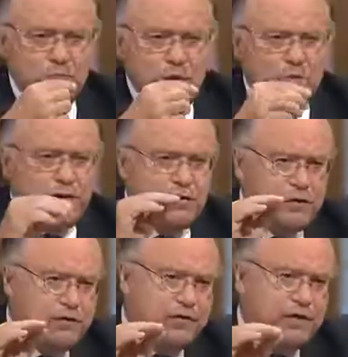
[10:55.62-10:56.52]
would
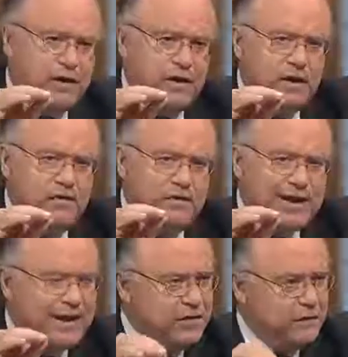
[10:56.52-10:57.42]
reduce the
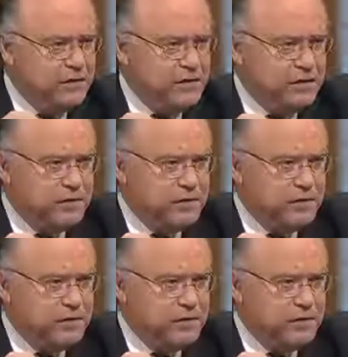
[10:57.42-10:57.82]
genetic information.